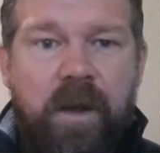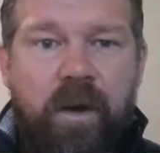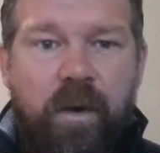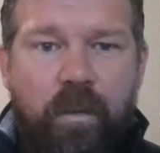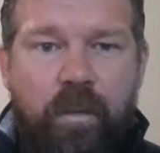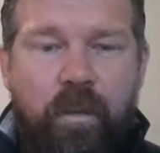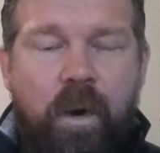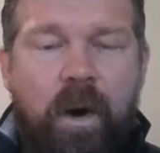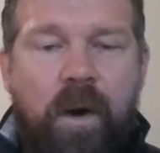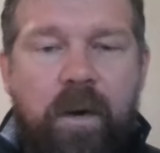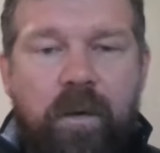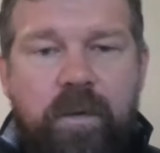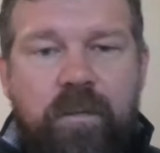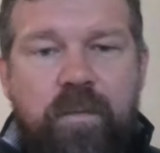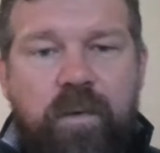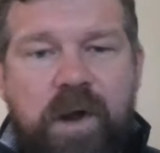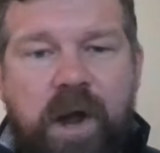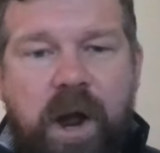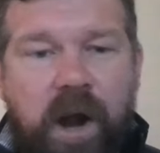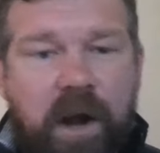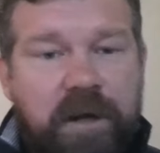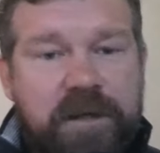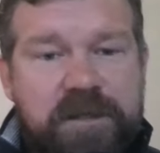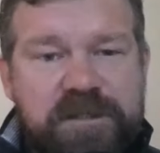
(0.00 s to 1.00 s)
what
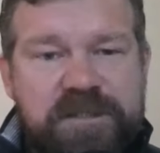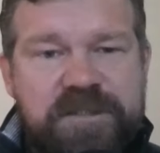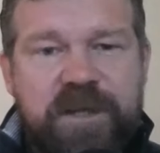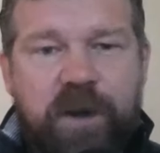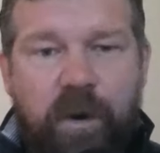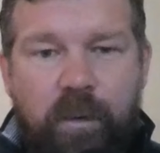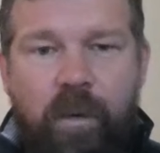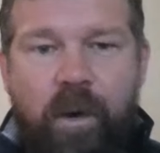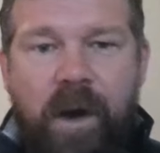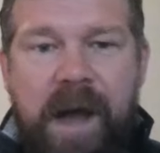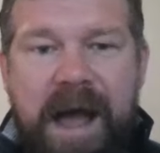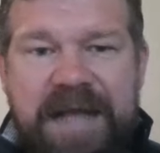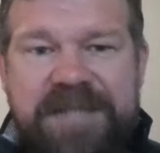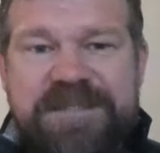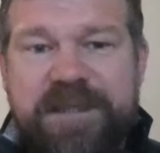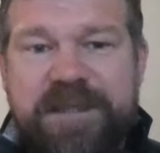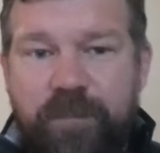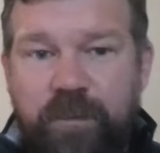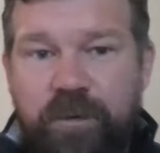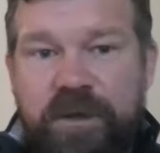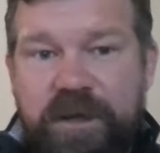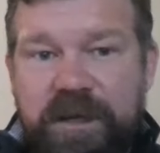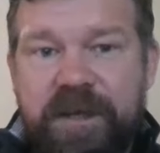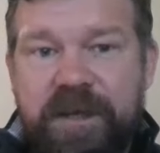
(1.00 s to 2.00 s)
currency or what asset
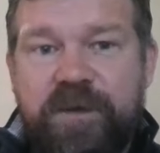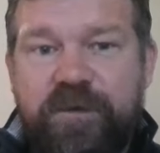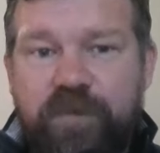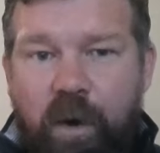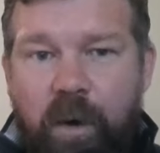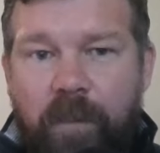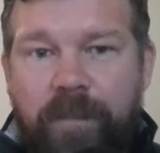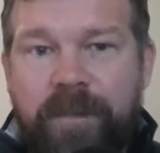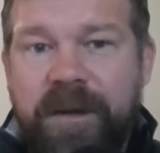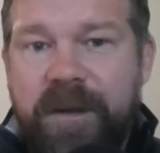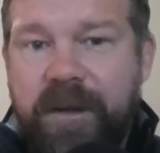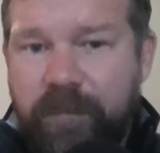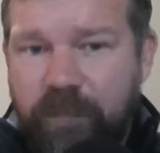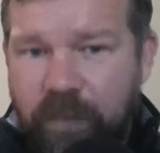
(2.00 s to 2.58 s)
would he adopt?